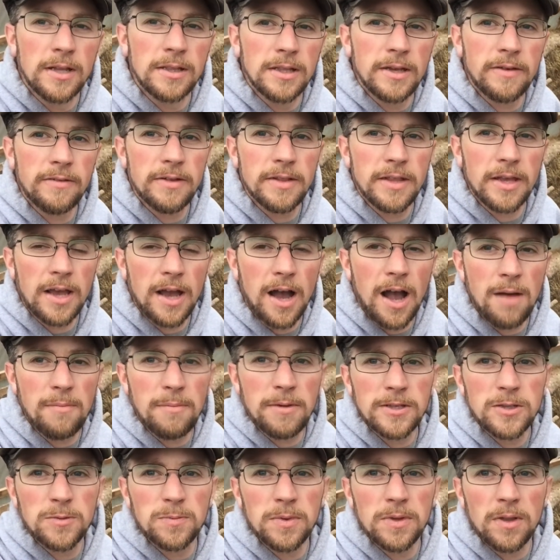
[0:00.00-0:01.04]
Leave it in the
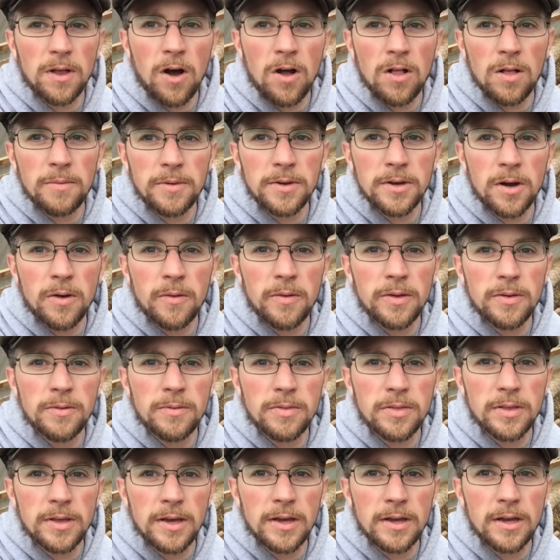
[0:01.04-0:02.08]
comments below. Let me know what you
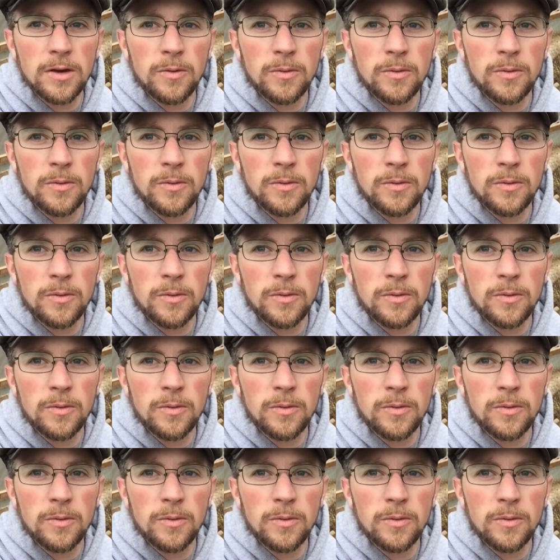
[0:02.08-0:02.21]
think